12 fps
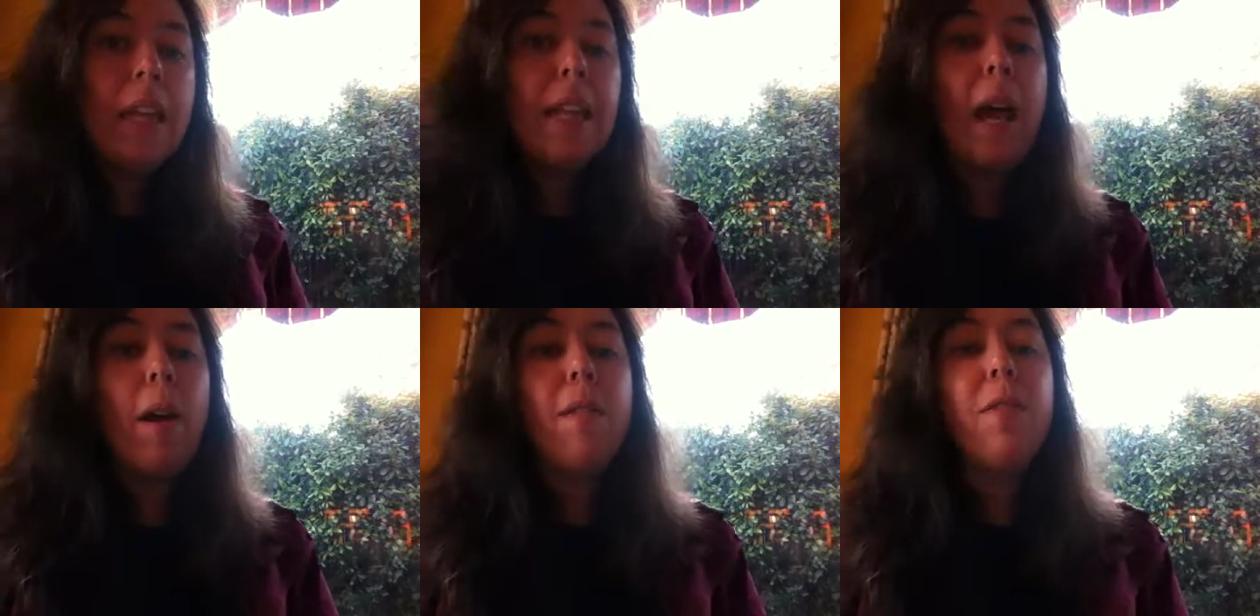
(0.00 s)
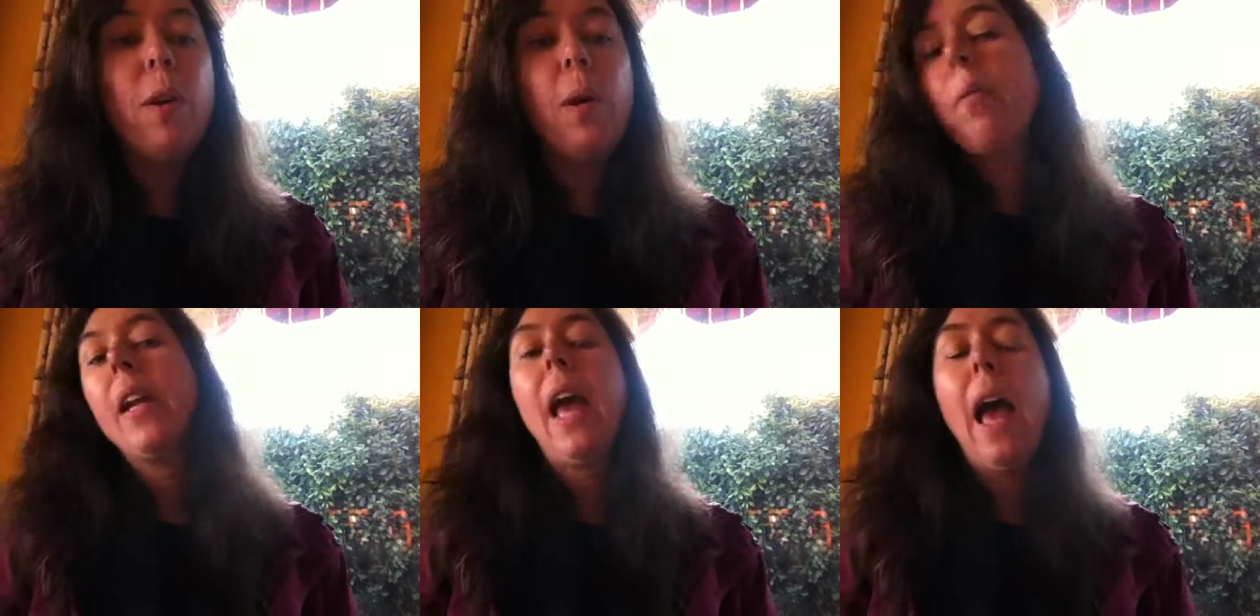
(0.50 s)
Now, if you
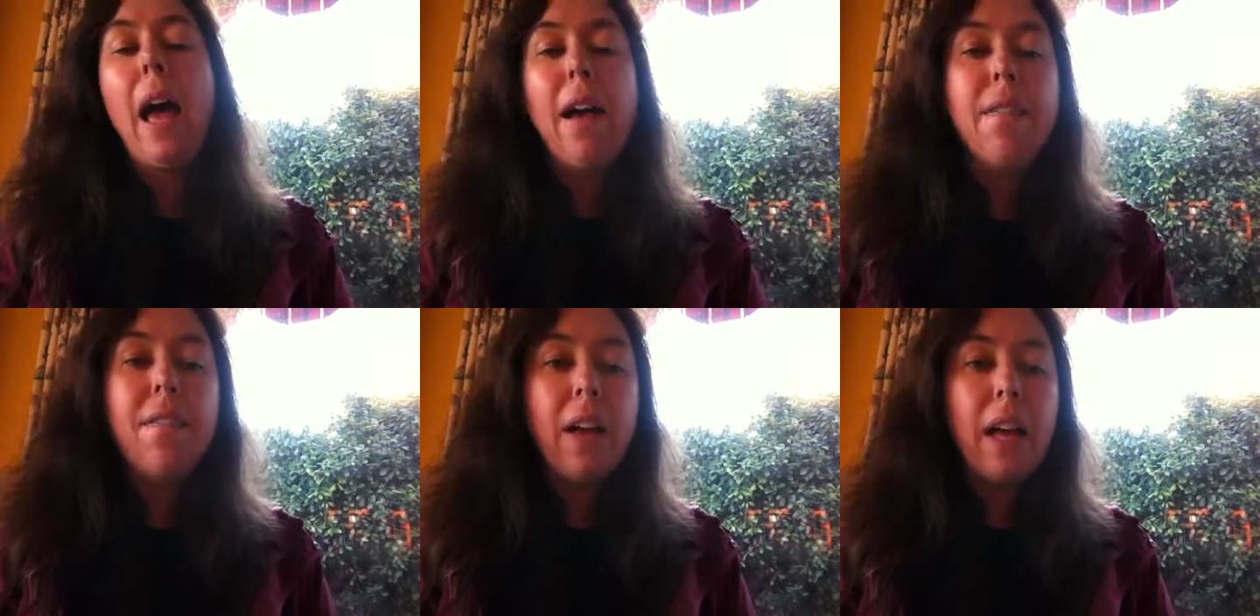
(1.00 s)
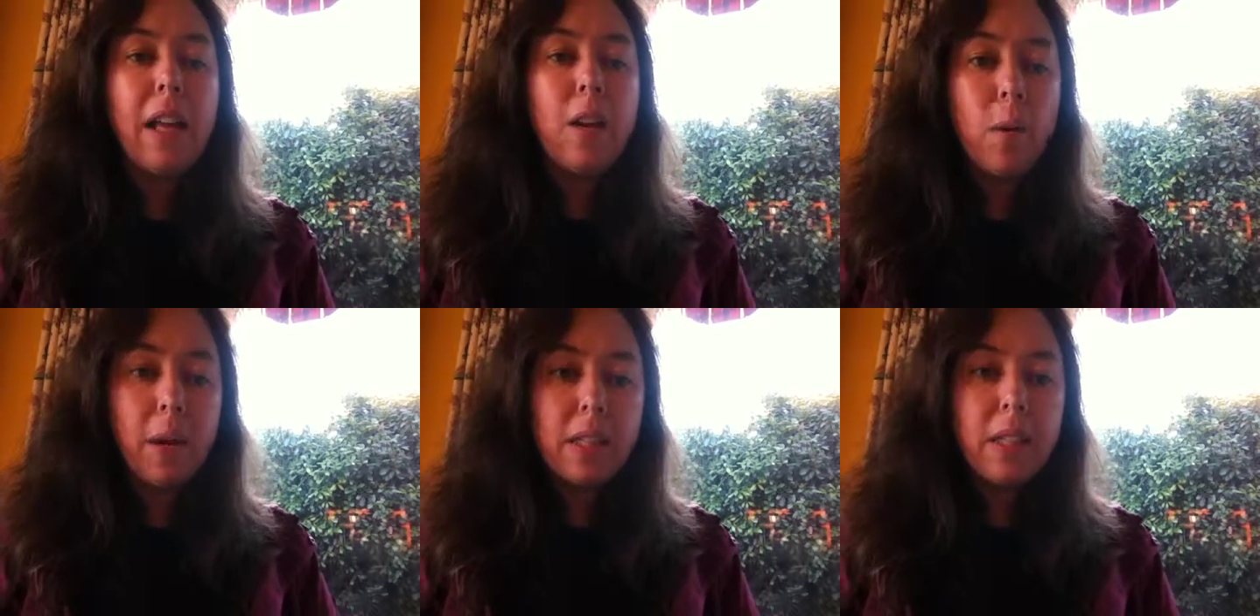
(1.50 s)
already have a
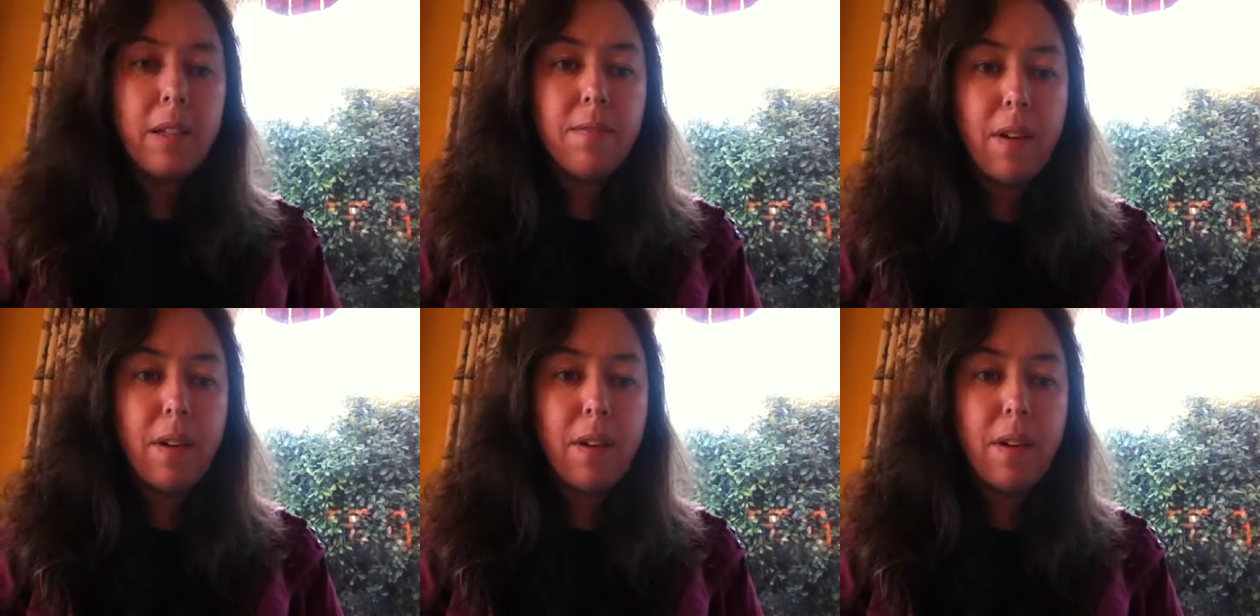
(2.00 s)
Norwex,